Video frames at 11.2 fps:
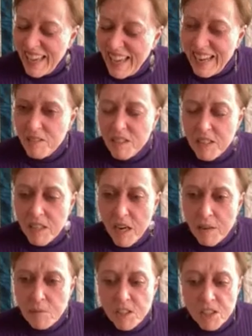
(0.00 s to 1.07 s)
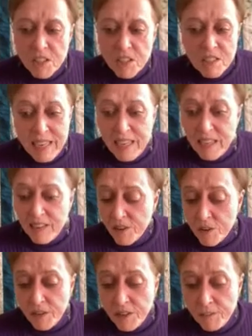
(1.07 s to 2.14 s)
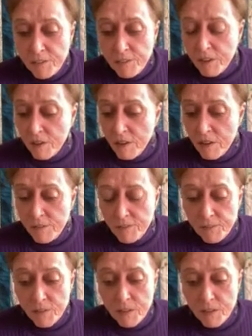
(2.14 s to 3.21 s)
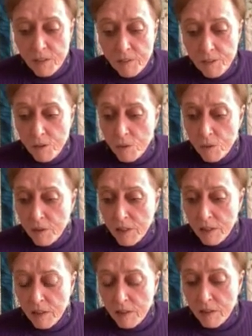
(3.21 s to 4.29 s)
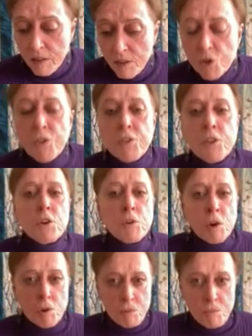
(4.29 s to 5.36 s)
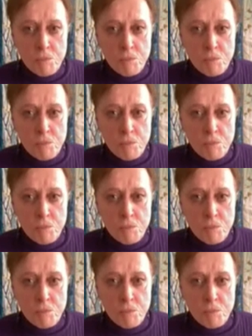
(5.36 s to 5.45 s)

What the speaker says: I would just say, you know, if you're thorough,